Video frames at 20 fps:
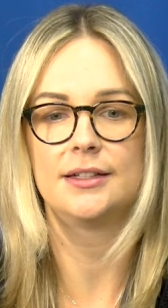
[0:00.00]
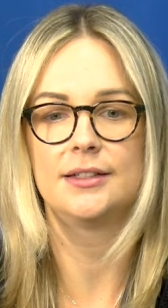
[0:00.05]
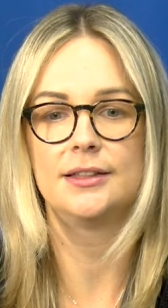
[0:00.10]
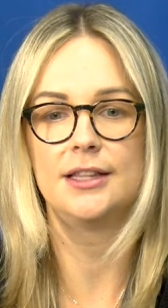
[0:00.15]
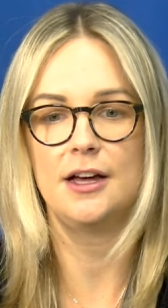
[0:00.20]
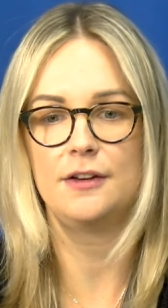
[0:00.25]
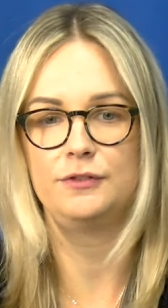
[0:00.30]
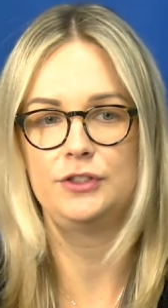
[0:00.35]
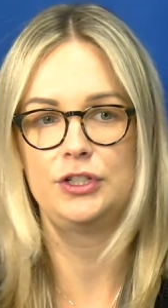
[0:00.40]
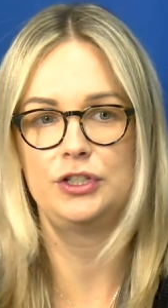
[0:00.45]

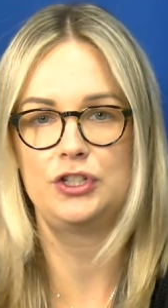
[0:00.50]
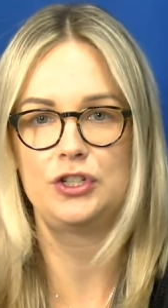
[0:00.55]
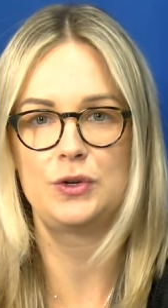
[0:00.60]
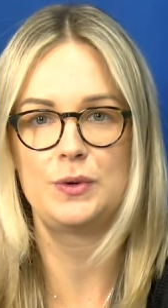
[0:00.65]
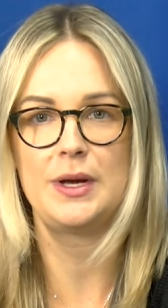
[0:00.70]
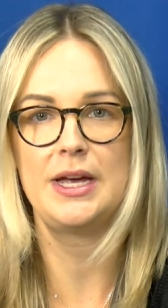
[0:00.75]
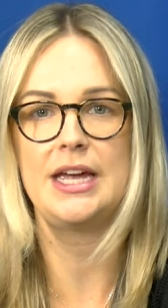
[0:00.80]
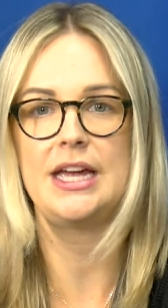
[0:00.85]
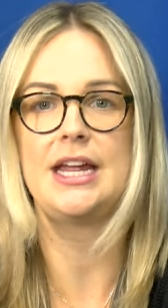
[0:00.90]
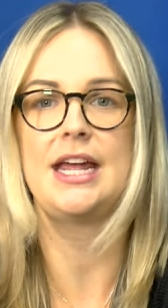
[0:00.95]
love to
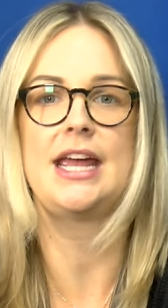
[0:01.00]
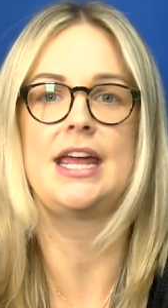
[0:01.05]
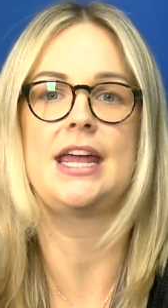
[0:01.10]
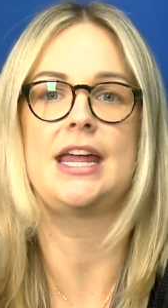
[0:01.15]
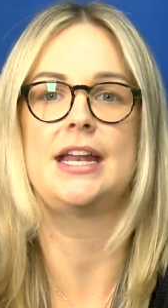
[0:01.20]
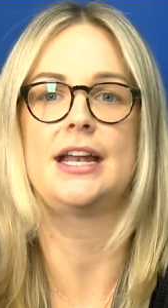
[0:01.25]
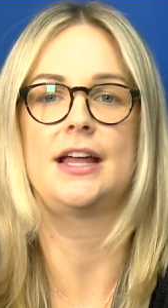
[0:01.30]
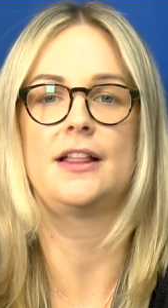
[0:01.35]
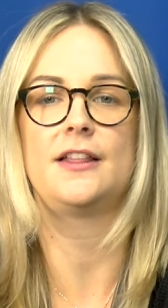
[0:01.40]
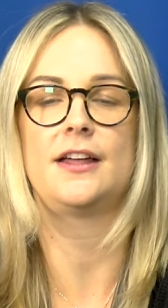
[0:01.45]
do it
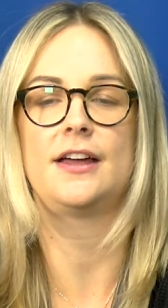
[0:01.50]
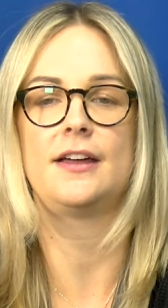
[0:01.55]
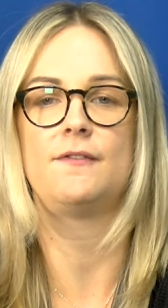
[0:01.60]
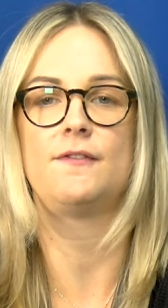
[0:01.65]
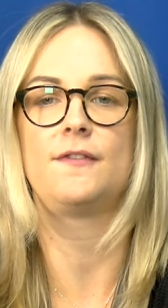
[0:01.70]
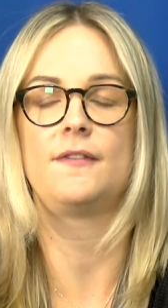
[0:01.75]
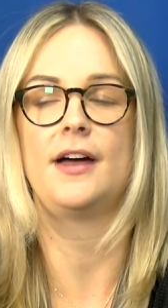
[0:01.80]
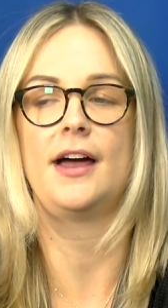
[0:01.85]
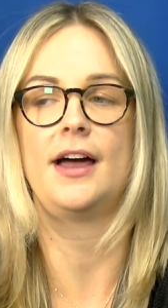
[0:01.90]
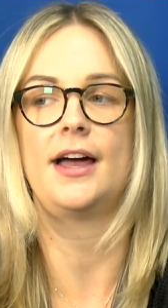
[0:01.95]
and I
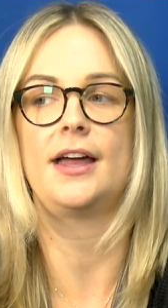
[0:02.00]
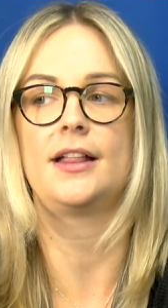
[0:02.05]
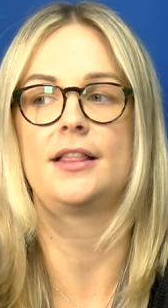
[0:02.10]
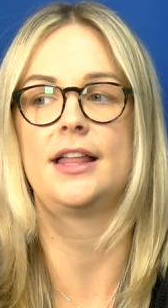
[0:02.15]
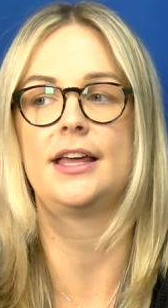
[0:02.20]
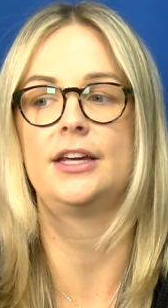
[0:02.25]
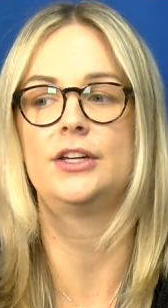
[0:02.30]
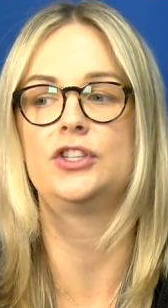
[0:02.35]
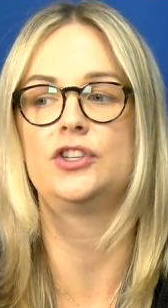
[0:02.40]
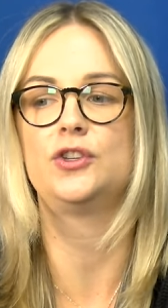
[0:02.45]
like I
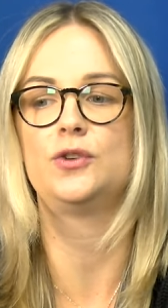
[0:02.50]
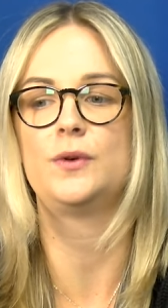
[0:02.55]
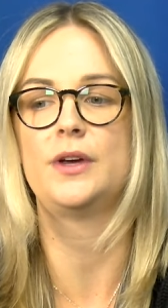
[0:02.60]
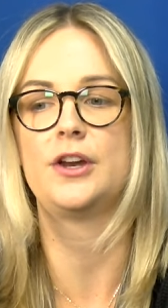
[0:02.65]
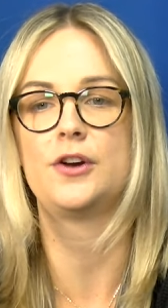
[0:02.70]
like to